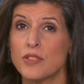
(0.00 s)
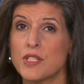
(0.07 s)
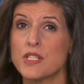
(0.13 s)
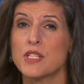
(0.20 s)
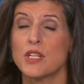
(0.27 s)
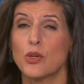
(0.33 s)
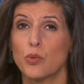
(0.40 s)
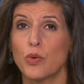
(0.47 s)

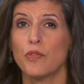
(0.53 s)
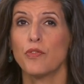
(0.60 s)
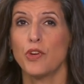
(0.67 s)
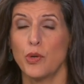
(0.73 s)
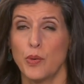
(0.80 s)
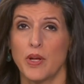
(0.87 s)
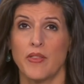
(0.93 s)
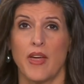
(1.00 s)
still
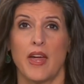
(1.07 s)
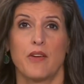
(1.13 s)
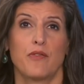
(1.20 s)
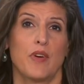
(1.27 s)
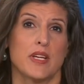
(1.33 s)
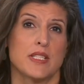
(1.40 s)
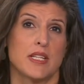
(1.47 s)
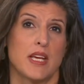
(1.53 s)
reviewing that
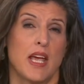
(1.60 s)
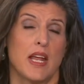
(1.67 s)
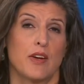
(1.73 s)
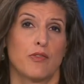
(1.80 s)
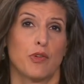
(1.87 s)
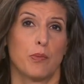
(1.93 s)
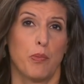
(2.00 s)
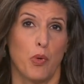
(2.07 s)

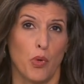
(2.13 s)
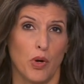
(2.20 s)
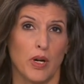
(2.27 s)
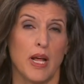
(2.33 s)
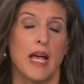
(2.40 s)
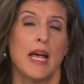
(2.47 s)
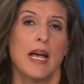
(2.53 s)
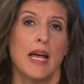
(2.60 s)
investigative report,
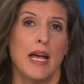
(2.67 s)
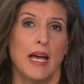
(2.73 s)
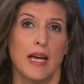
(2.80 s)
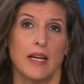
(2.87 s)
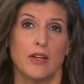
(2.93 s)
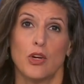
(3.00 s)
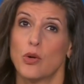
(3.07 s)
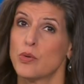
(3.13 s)

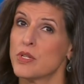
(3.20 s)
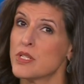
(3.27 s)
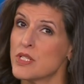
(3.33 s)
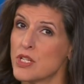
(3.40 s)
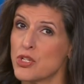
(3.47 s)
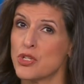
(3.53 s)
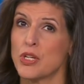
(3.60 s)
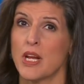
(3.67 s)
and no
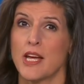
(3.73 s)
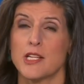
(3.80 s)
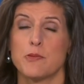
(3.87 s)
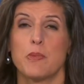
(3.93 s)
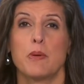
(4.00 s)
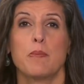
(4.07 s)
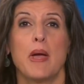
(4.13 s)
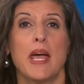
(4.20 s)
decision has
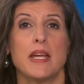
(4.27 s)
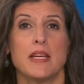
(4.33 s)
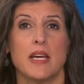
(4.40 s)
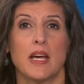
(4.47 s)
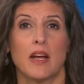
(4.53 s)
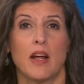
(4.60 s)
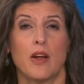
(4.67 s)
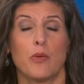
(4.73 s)
been made
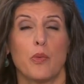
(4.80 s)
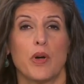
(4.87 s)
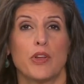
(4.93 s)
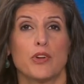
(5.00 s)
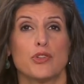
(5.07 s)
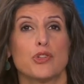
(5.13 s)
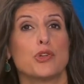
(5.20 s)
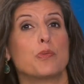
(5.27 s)
yet on
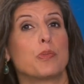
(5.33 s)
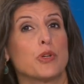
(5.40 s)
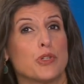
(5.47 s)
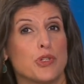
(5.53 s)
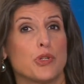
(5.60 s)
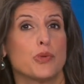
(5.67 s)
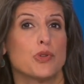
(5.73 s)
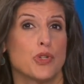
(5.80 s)
whether to
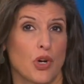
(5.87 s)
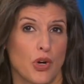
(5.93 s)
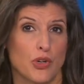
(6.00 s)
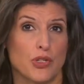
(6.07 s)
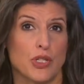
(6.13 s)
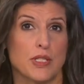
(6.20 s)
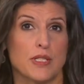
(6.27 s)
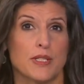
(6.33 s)
pursue
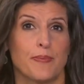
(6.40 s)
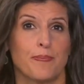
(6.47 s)
charges.